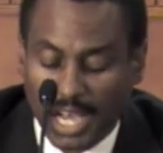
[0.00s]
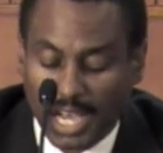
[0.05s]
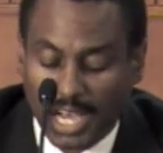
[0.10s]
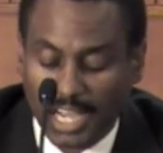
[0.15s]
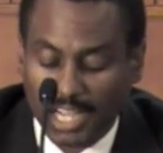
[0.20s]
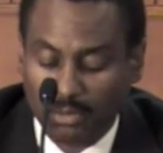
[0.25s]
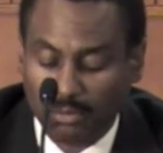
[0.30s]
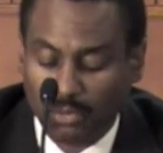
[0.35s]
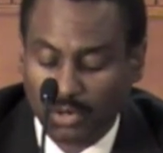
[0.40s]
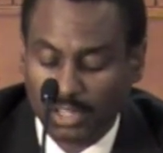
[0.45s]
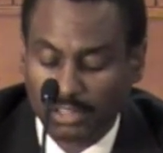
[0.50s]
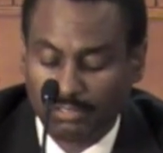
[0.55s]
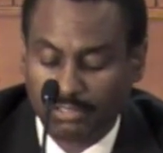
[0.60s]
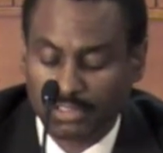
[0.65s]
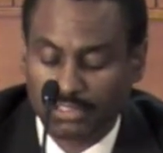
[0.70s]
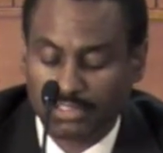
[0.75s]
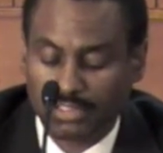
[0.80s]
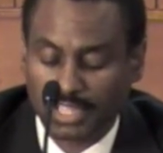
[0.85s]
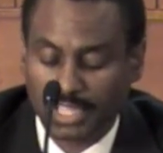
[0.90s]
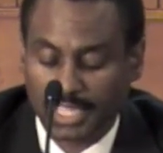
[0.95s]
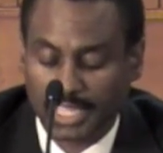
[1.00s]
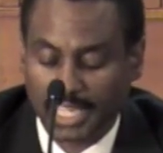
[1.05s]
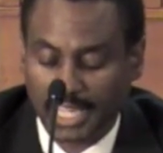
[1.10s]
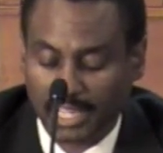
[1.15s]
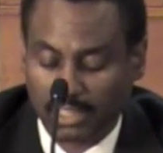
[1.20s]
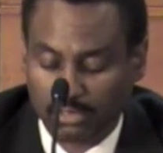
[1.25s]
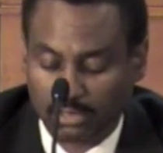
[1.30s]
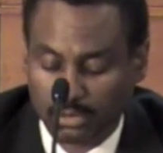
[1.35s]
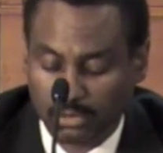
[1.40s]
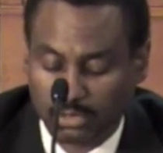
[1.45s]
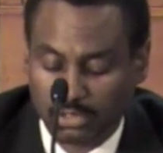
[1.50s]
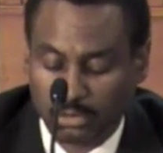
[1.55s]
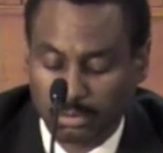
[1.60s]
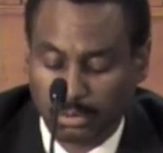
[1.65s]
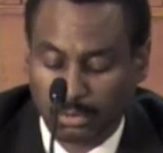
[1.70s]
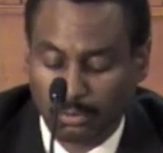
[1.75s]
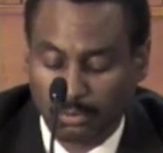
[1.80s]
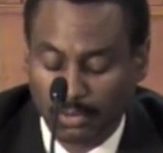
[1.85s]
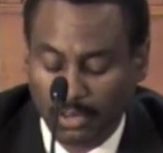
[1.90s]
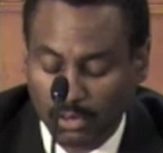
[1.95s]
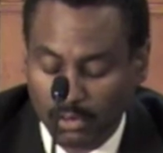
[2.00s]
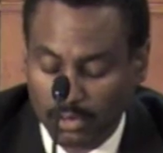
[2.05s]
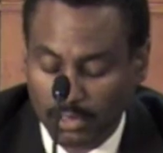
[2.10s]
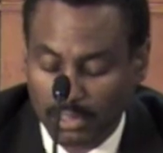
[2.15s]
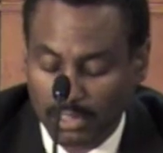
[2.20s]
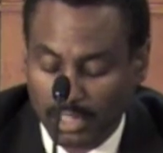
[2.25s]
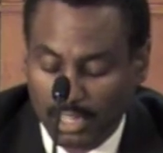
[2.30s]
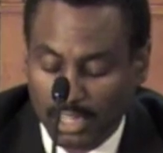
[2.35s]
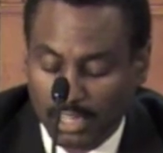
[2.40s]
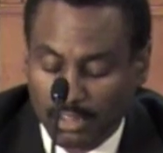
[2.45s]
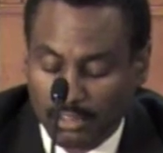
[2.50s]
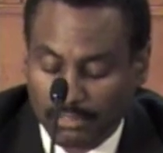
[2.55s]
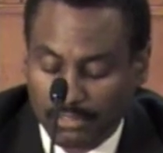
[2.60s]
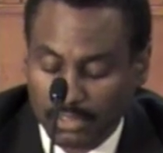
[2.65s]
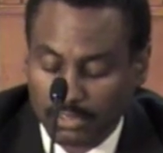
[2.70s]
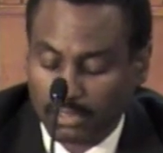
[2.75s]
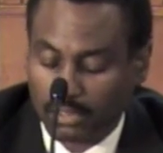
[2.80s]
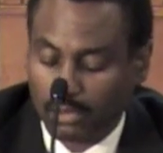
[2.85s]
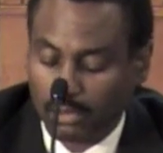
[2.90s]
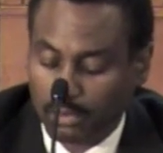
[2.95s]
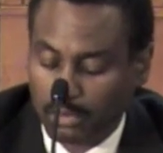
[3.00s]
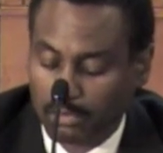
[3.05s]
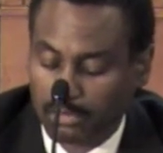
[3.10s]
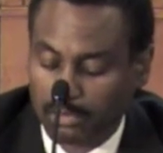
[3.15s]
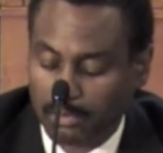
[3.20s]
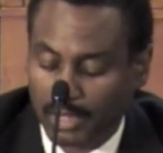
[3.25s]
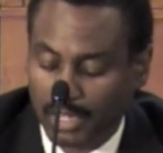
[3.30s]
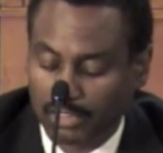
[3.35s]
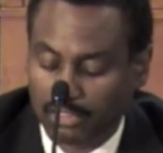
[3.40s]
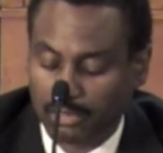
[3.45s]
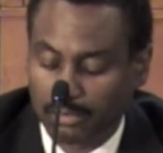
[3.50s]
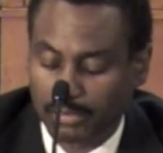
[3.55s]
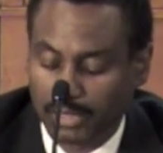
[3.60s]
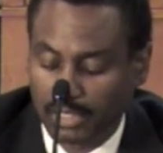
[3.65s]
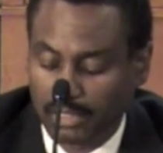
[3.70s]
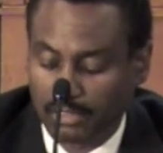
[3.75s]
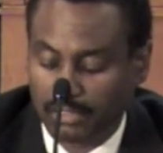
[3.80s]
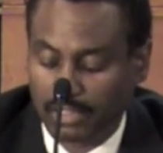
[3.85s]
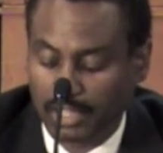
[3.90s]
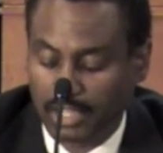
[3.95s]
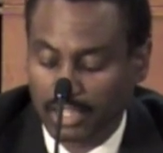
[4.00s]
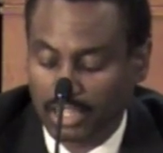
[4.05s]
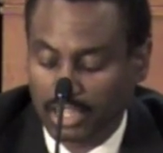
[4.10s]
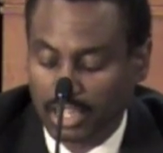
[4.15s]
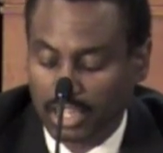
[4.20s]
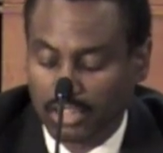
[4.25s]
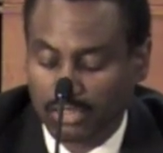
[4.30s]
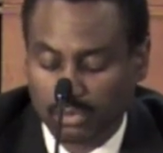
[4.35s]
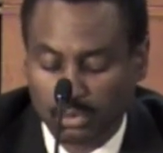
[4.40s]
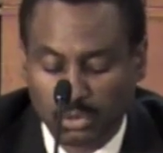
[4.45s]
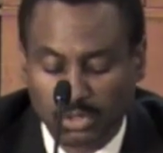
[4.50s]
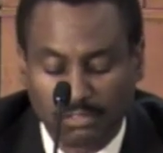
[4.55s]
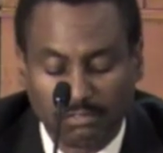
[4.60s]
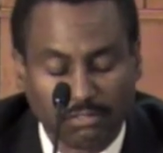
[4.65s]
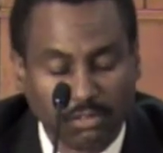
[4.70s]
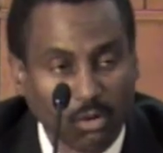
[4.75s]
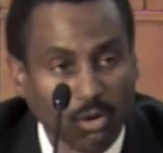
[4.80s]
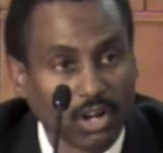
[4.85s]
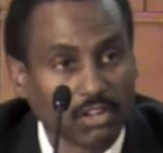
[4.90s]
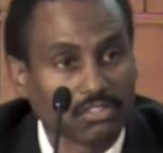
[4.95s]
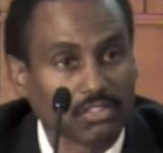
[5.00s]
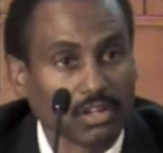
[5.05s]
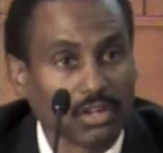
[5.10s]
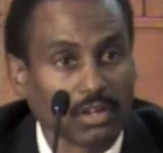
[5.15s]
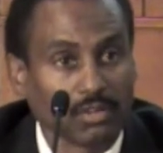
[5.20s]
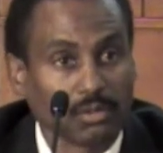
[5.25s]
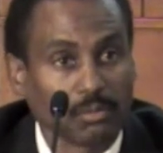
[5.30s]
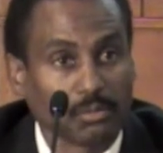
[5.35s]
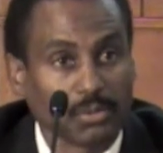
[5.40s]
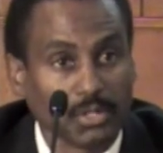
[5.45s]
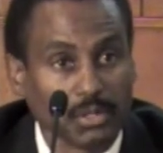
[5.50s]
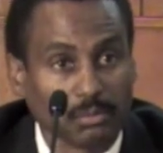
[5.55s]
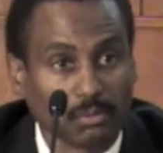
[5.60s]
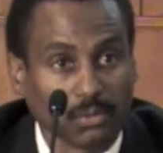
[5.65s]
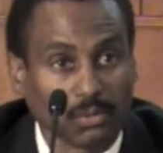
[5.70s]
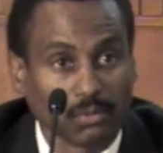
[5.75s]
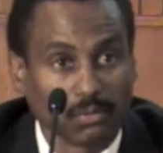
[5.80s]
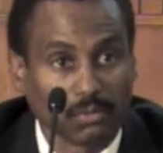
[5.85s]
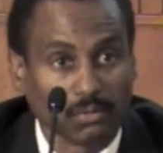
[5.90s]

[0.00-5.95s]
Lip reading: I am running for City Council to promote fiscal responsibility through the voice of the people.